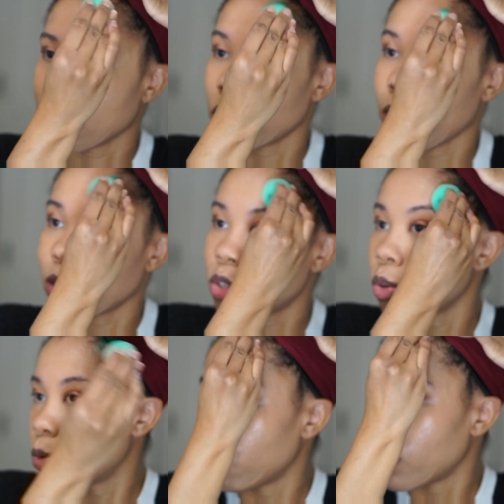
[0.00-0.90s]
So yeah,
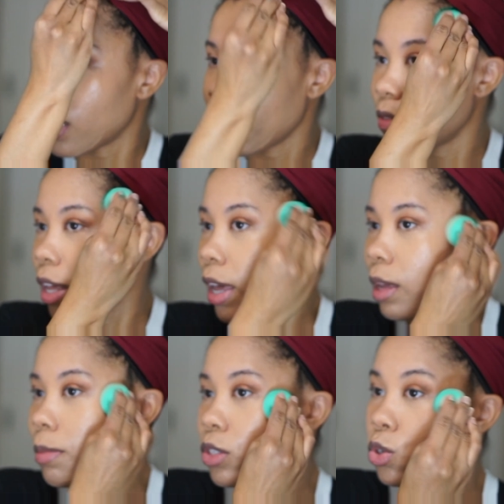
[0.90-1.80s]
so the name of the
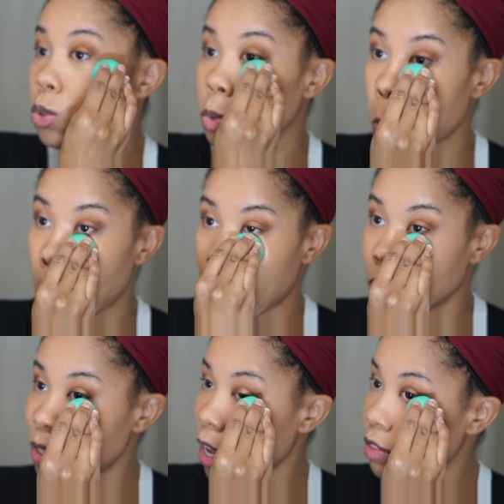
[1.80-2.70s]
game is to
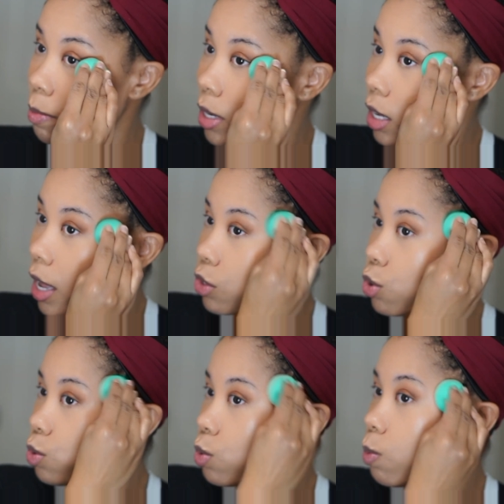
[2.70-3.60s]
save money and
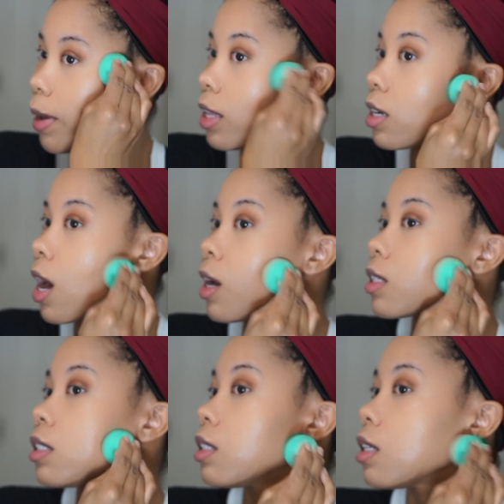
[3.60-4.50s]
to pay the
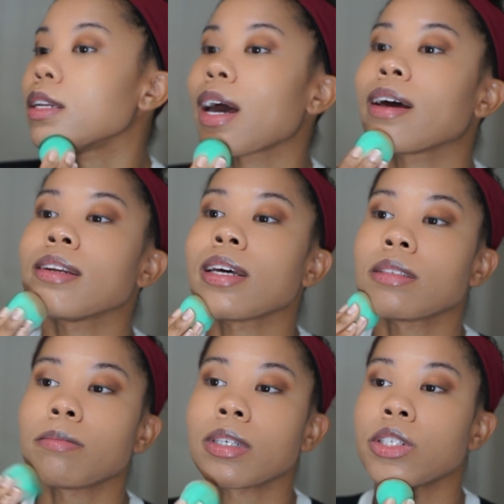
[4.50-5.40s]
docs not
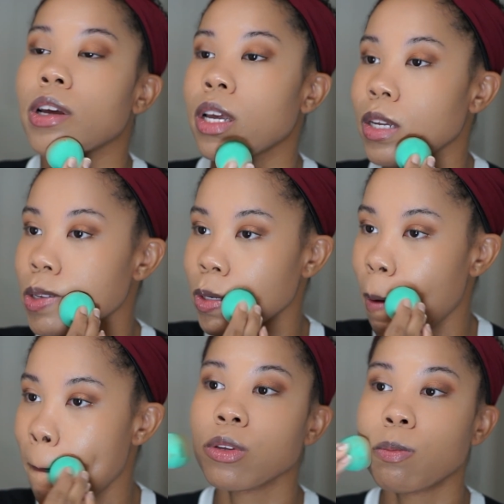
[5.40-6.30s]
as much as
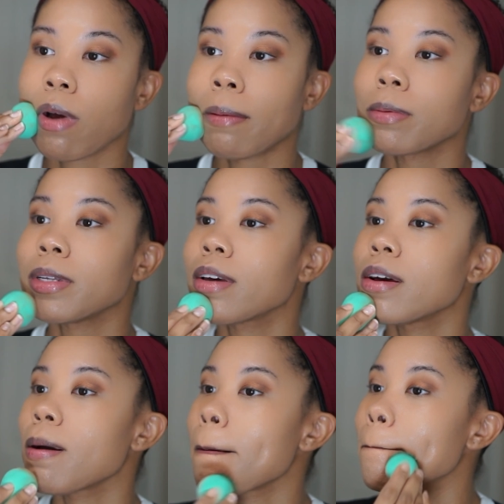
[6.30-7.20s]
you probably
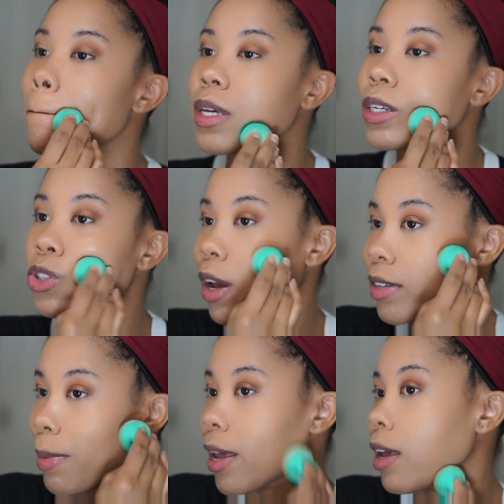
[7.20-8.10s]
could, because you have
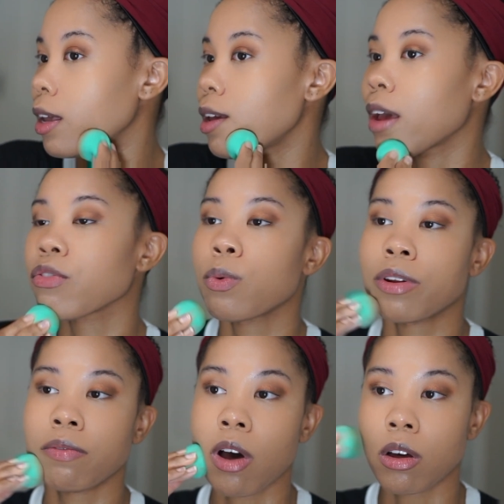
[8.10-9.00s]
to pay everyone
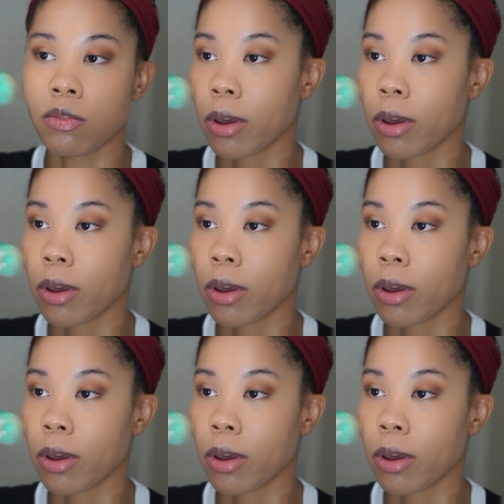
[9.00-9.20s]
involved.